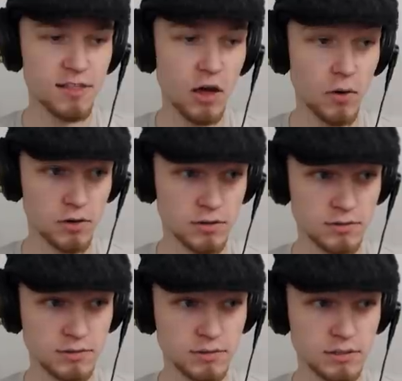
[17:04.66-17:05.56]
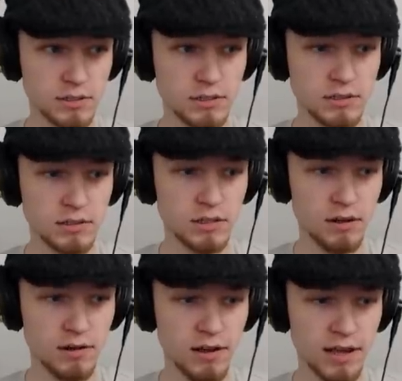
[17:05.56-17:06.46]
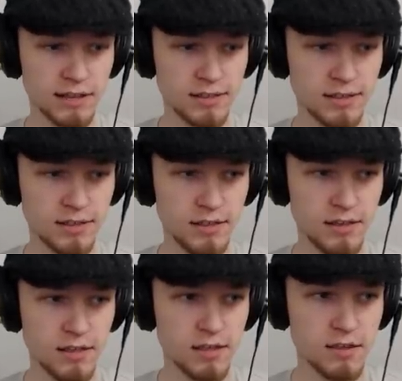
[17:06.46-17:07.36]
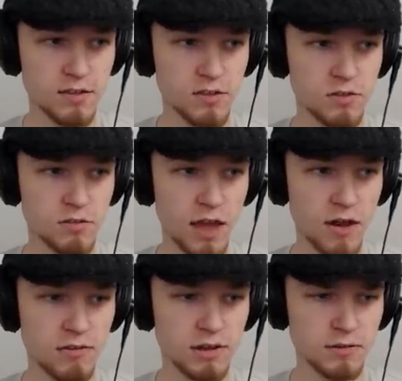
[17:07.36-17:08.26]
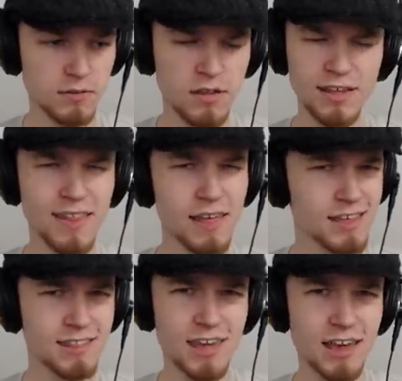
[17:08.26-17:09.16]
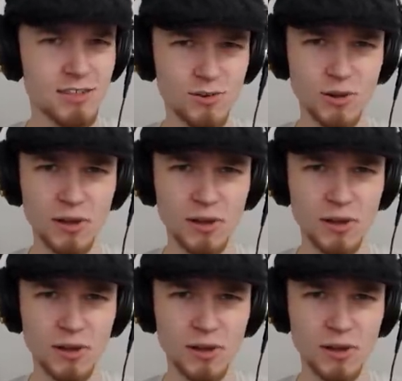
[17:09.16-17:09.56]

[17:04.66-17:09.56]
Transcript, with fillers: go. Alright. So this is down here. See, that didn't take too